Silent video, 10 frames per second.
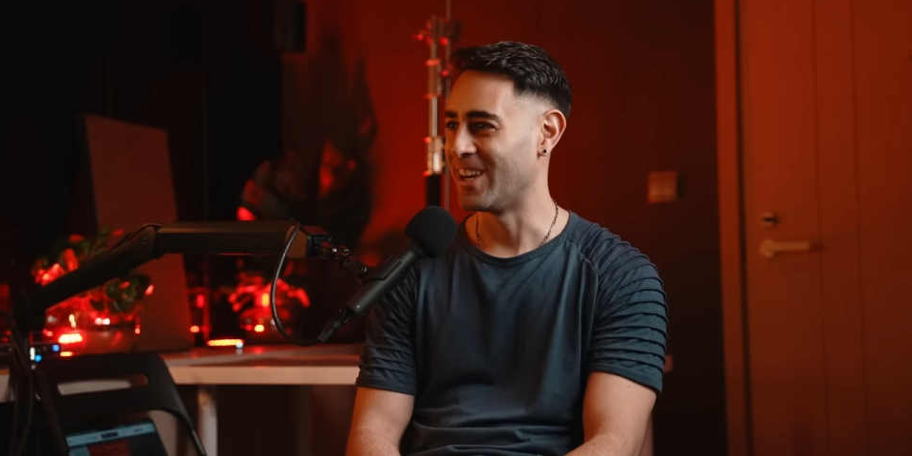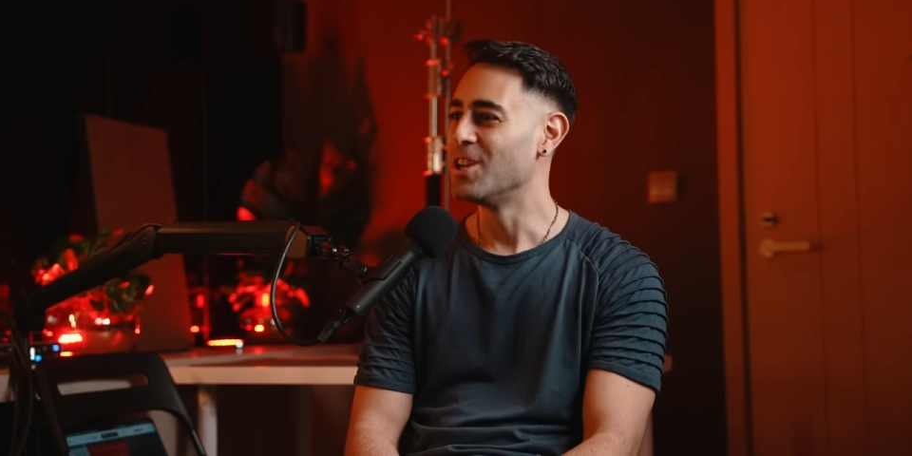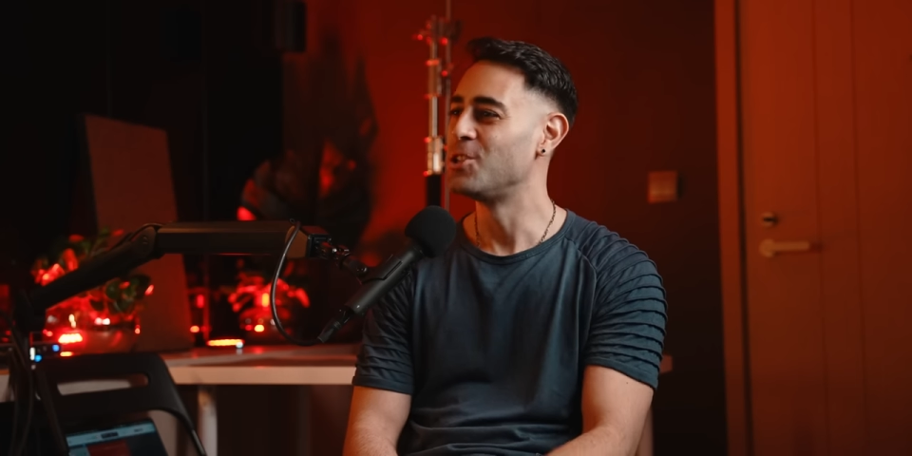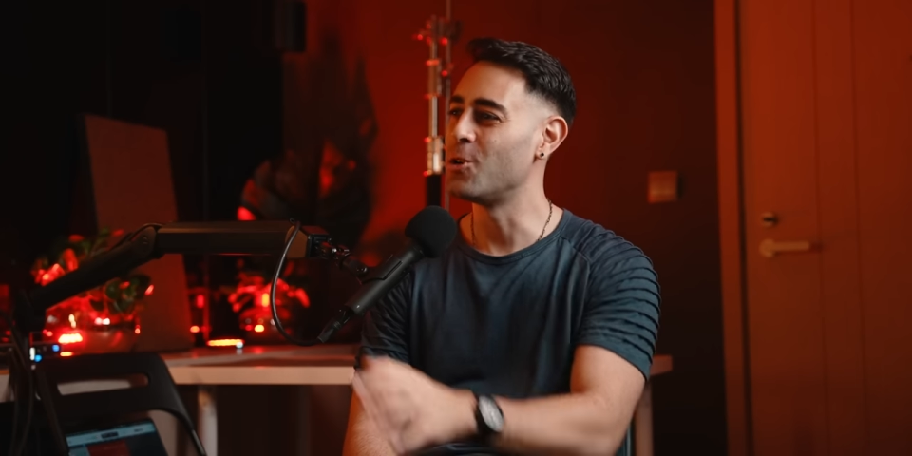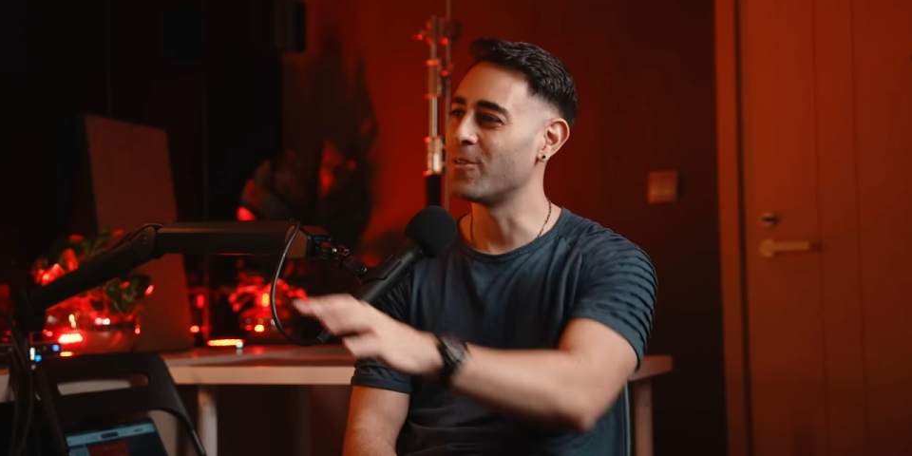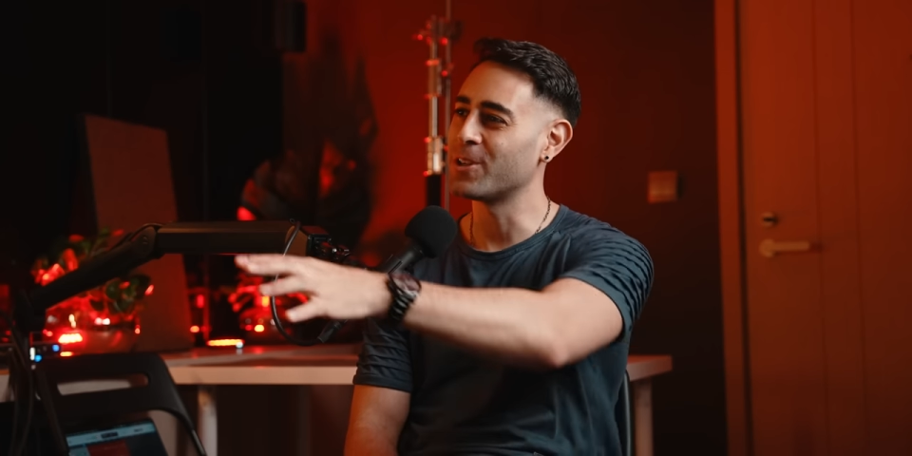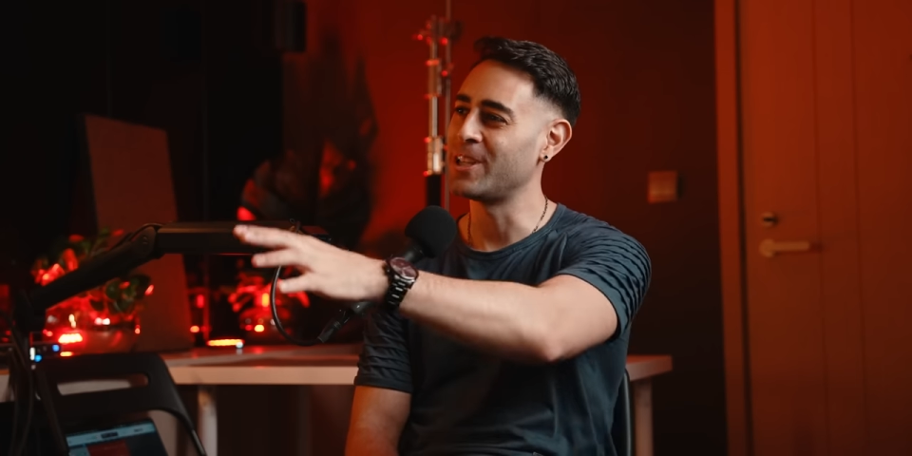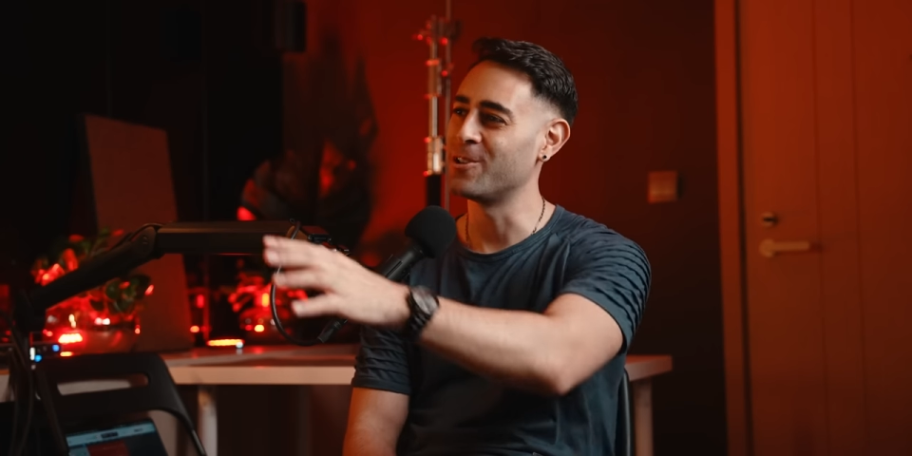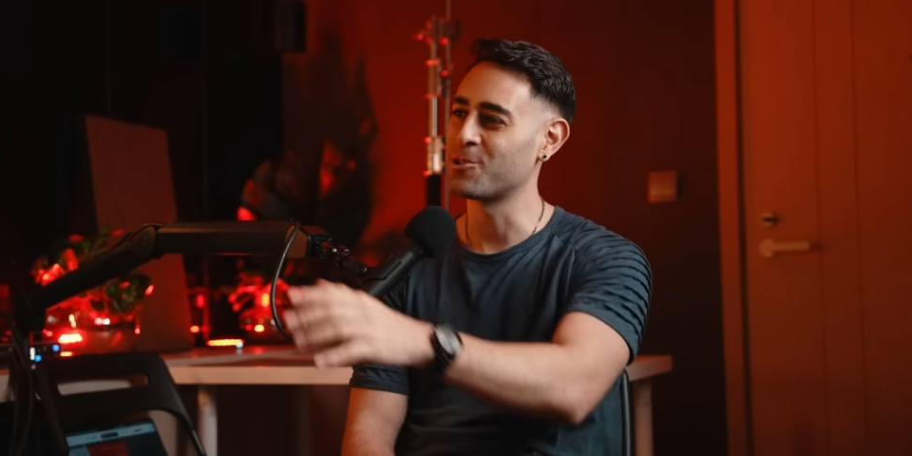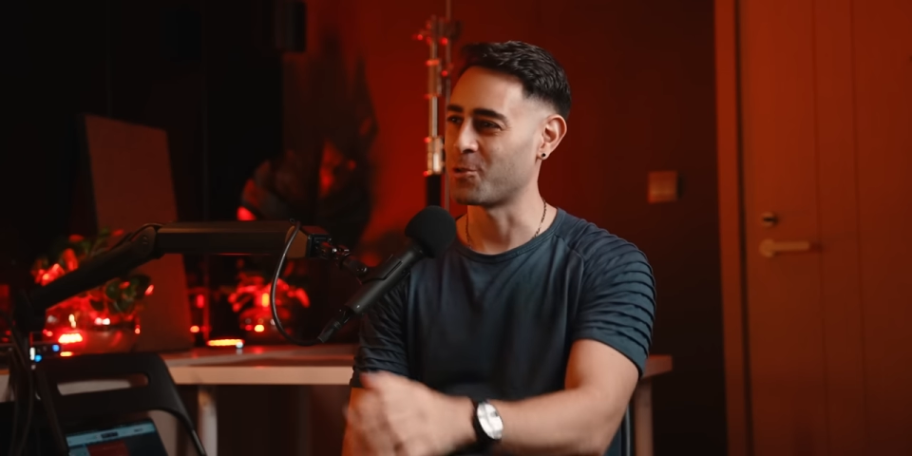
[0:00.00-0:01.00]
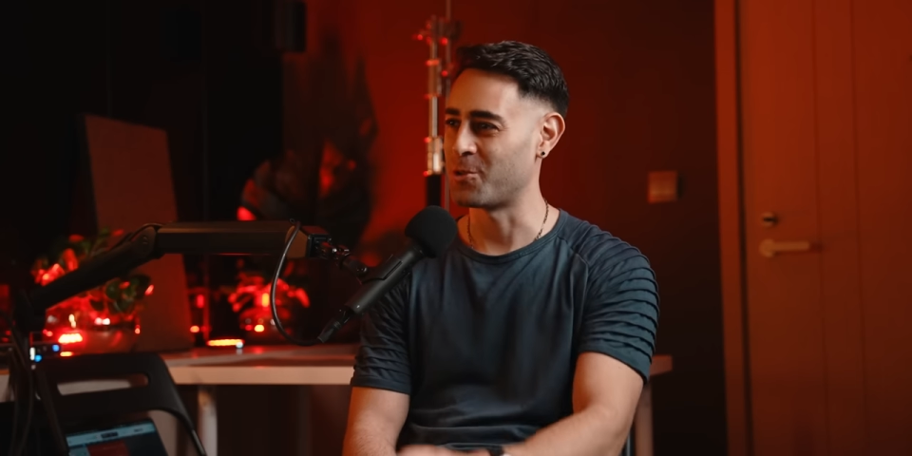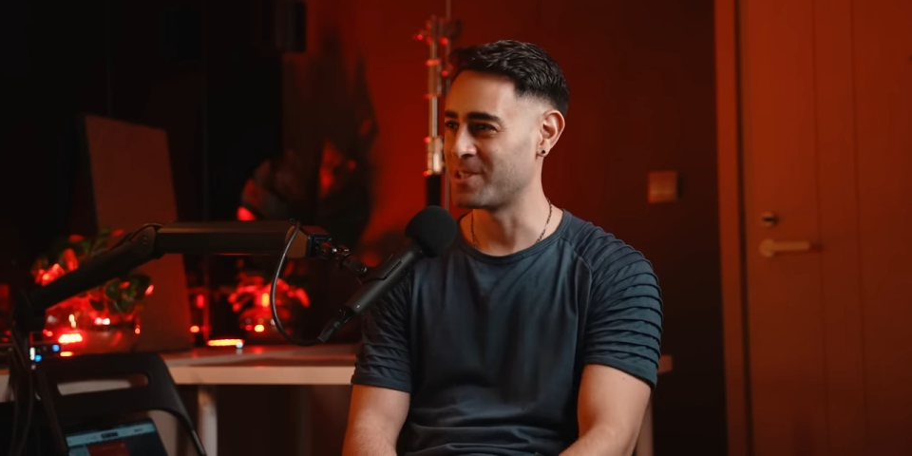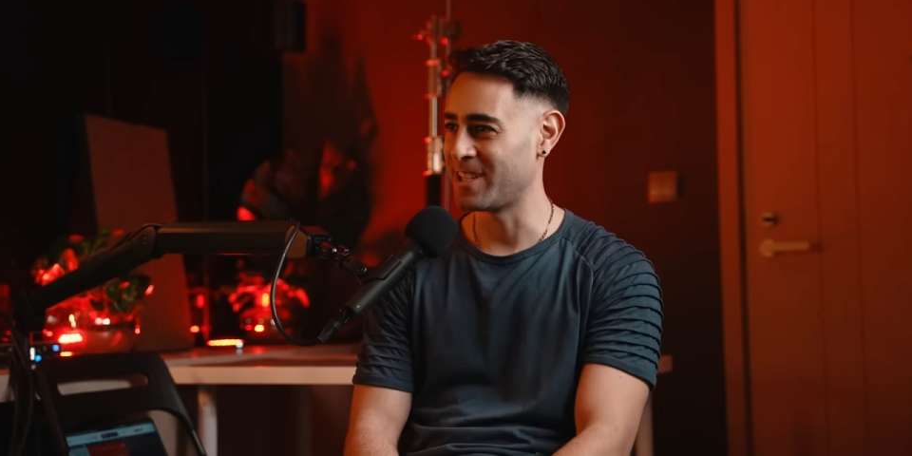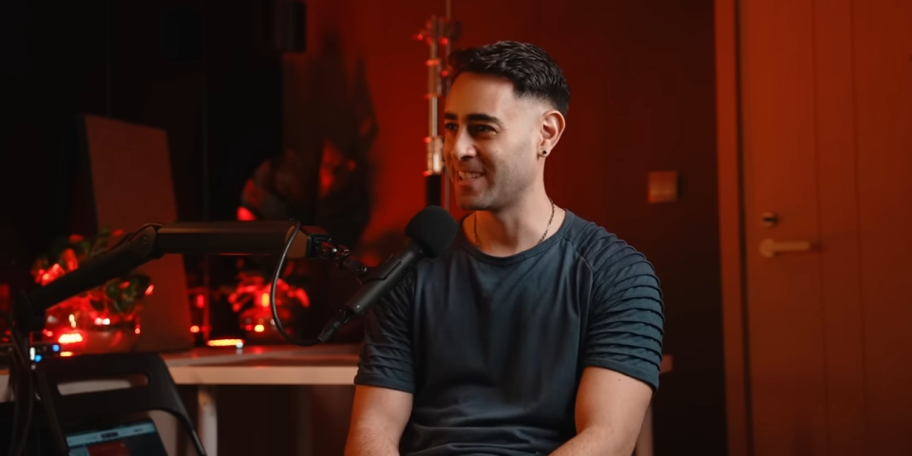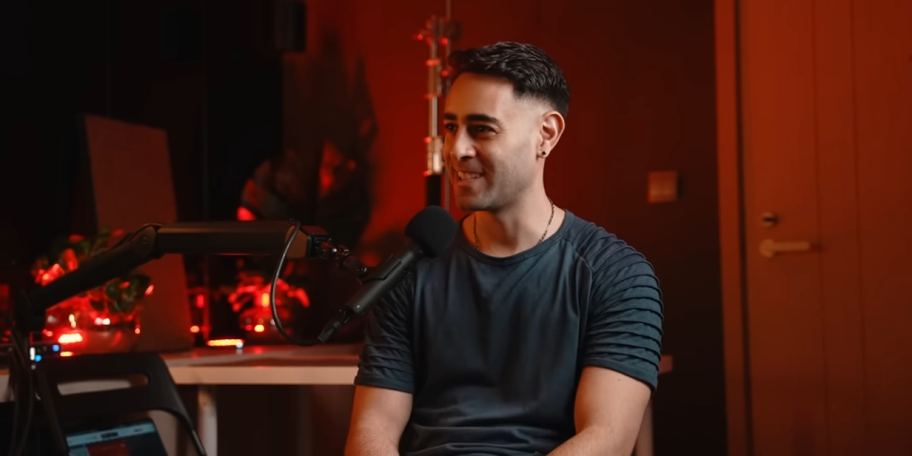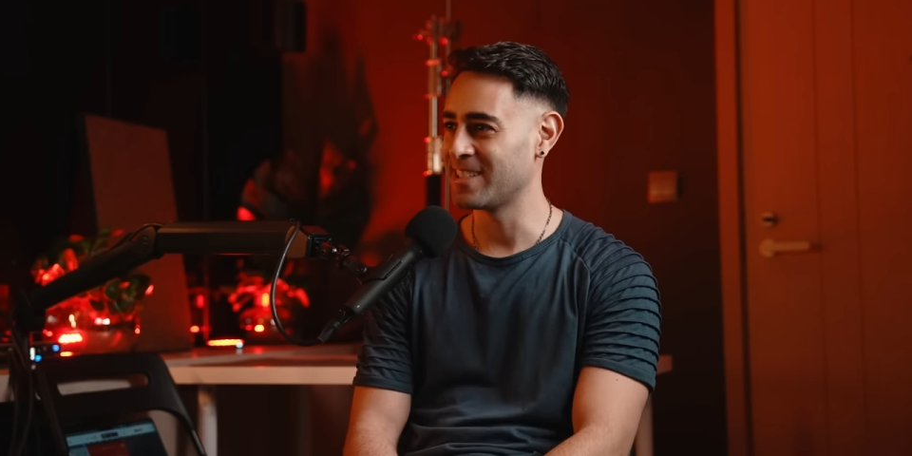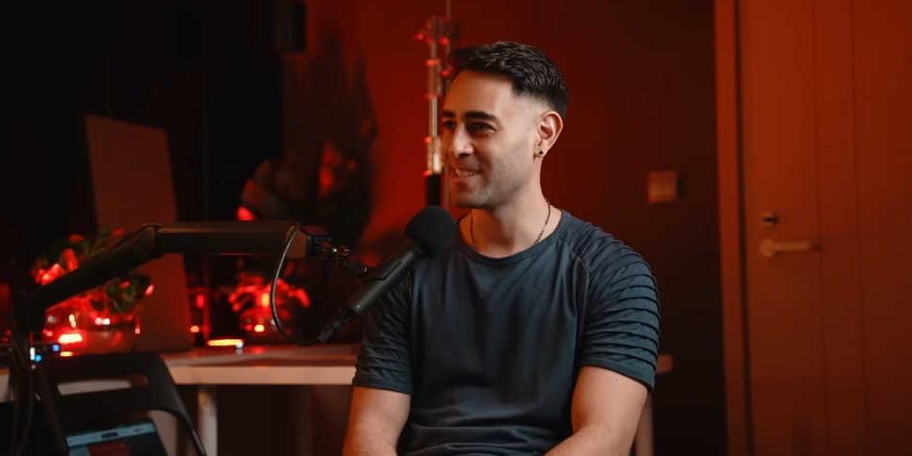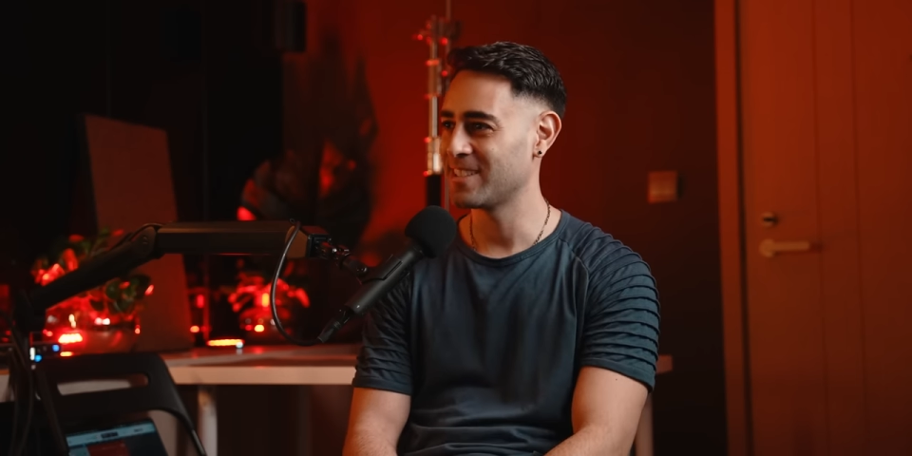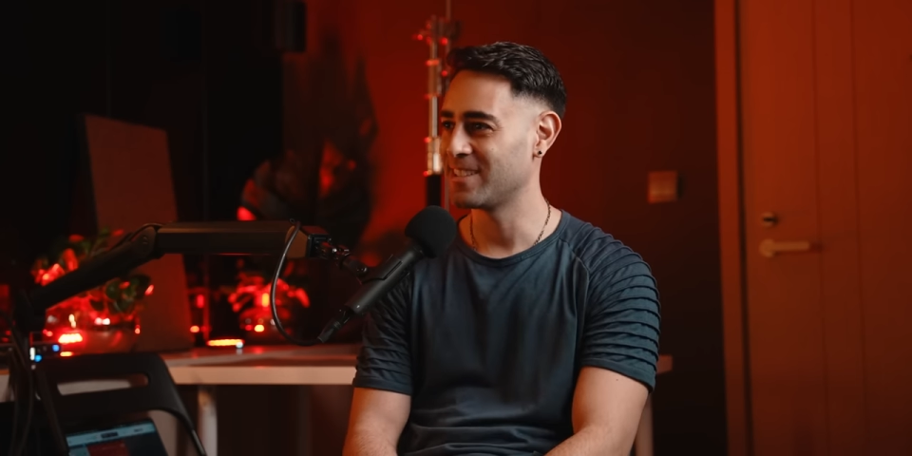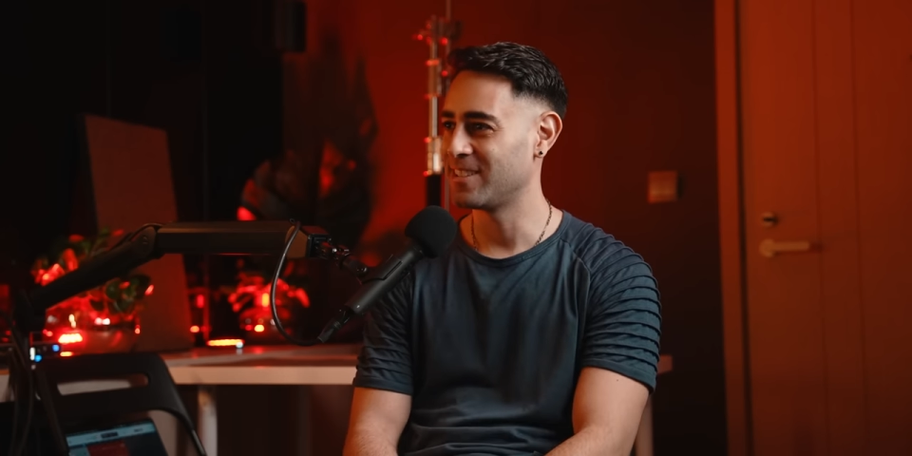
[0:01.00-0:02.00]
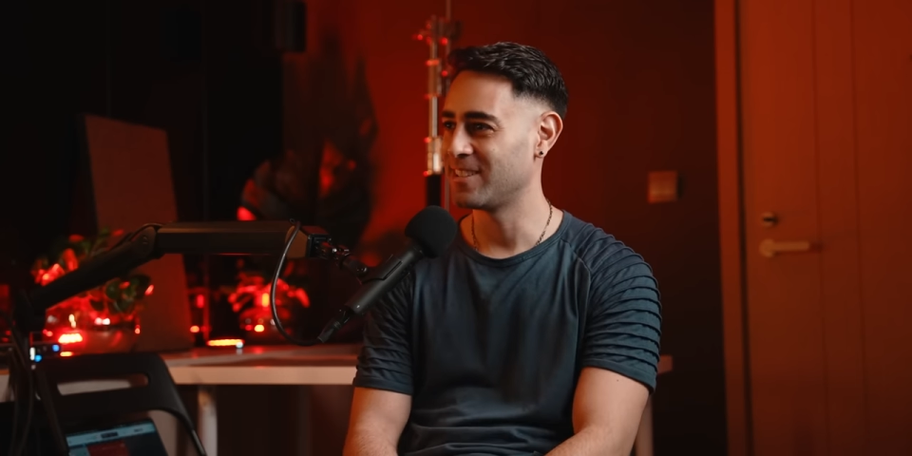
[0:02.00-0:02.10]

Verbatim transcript: Do you ever hear stories like this?